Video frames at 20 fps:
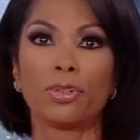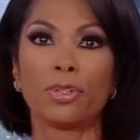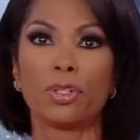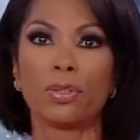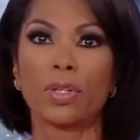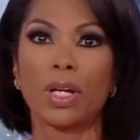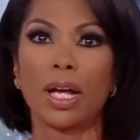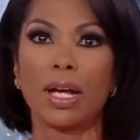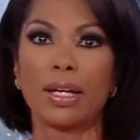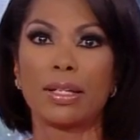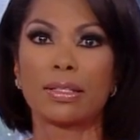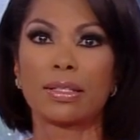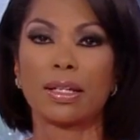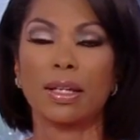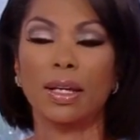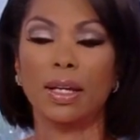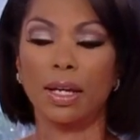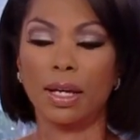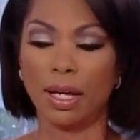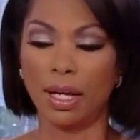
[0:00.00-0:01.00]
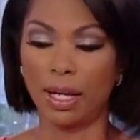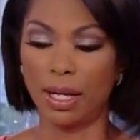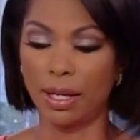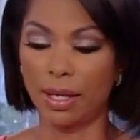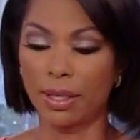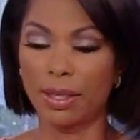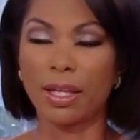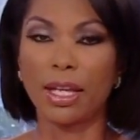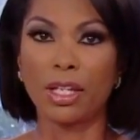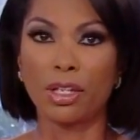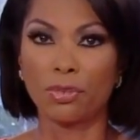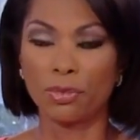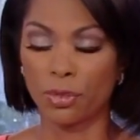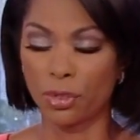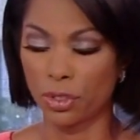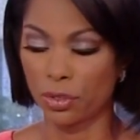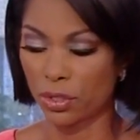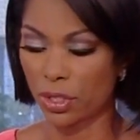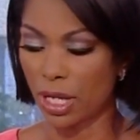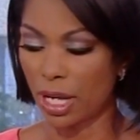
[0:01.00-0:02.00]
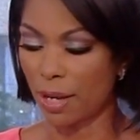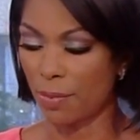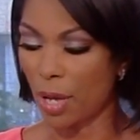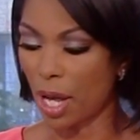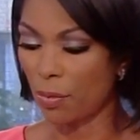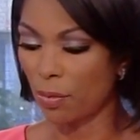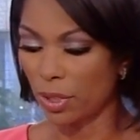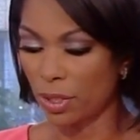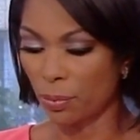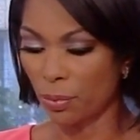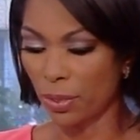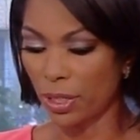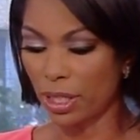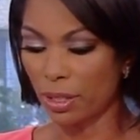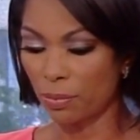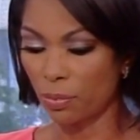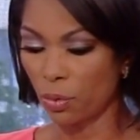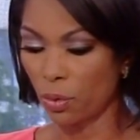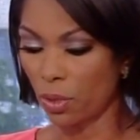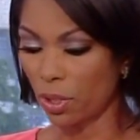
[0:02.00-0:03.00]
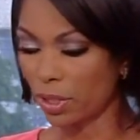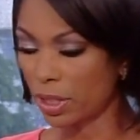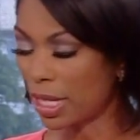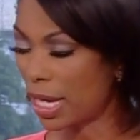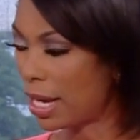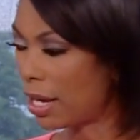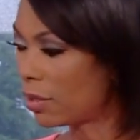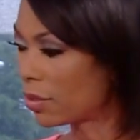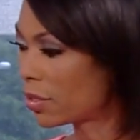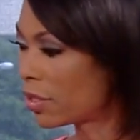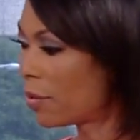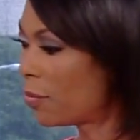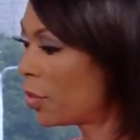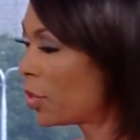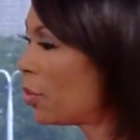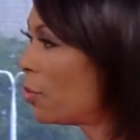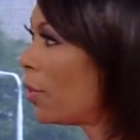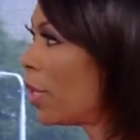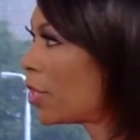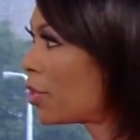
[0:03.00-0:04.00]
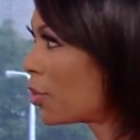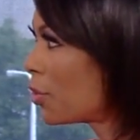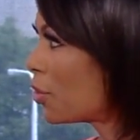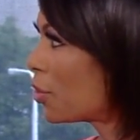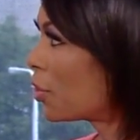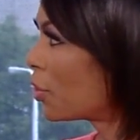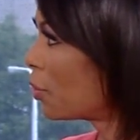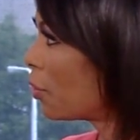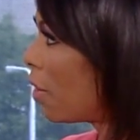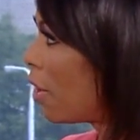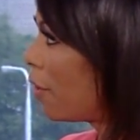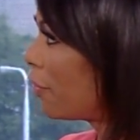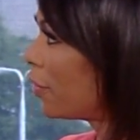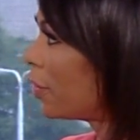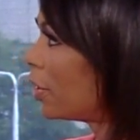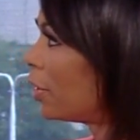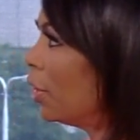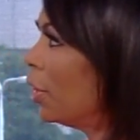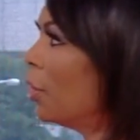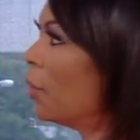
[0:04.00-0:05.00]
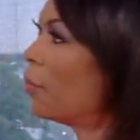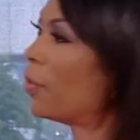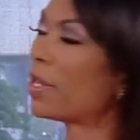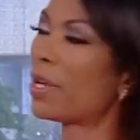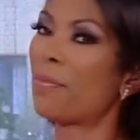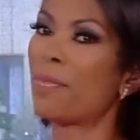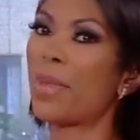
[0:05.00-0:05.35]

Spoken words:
you guys. Thank you for your time. I want to bring on board now someone who I turn to often when I'm